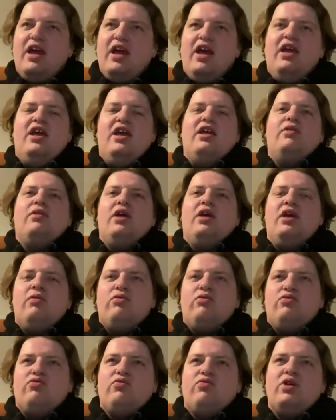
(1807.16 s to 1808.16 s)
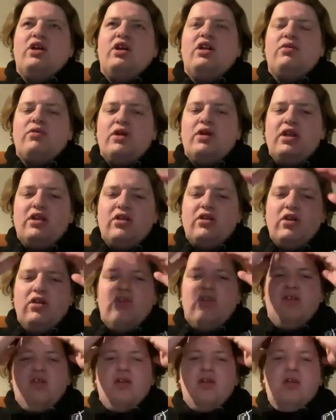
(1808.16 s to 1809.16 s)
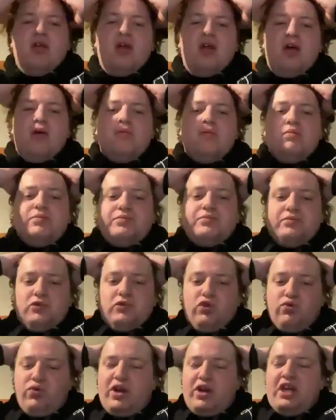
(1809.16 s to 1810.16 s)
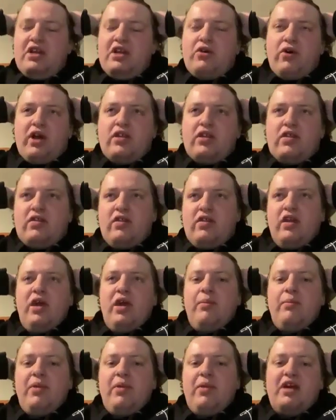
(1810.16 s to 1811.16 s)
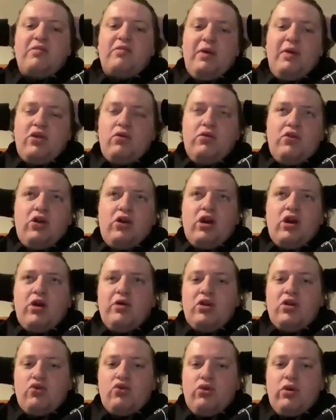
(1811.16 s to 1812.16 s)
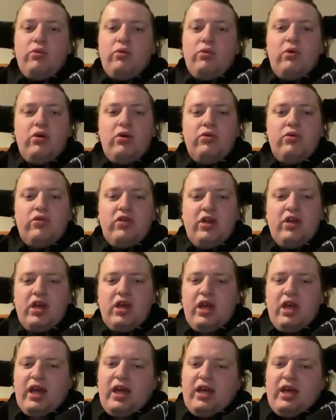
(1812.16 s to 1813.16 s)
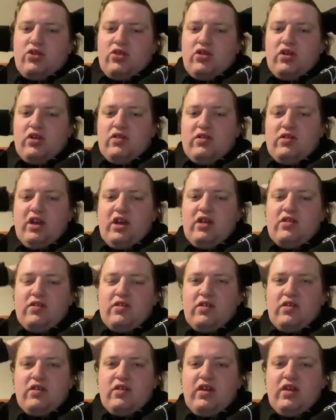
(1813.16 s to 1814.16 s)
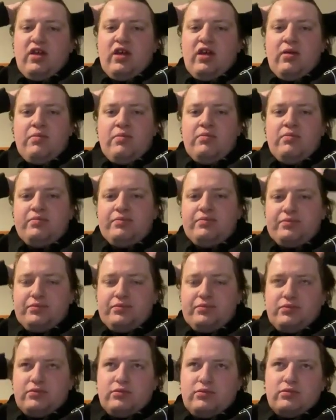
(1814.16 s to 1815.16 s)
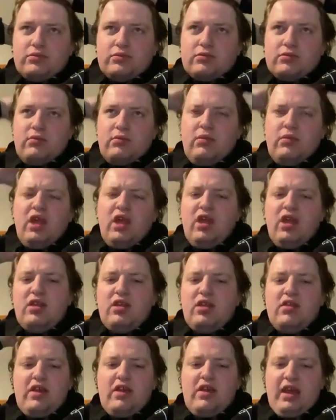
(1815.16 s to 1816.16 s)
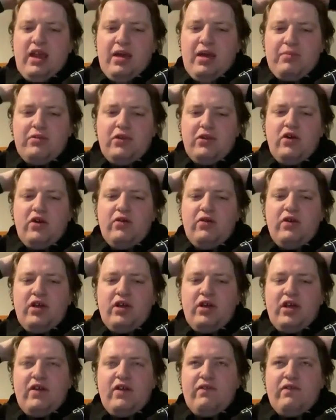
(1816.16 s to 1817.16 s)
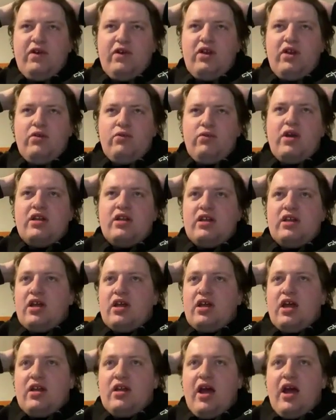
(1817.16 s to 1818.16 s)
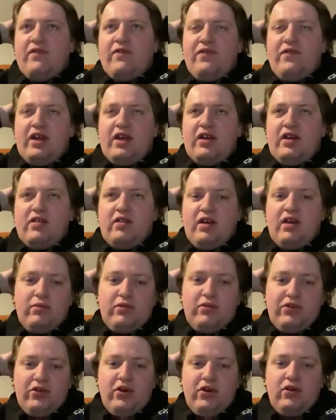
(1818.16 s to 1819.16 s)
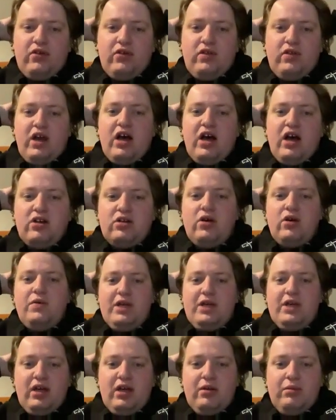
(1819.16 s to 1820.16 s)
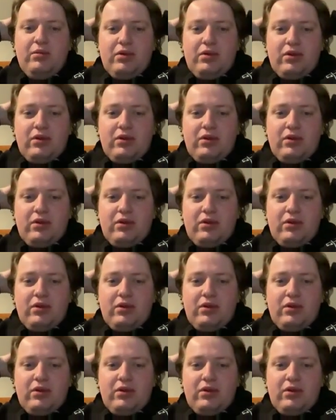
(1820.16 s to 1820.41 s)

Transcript: yeah, he was really, really good. Really great to see him back, especially with all our injury woes. It's just nice to see him, fit and ready, and finger tape stocks are going up.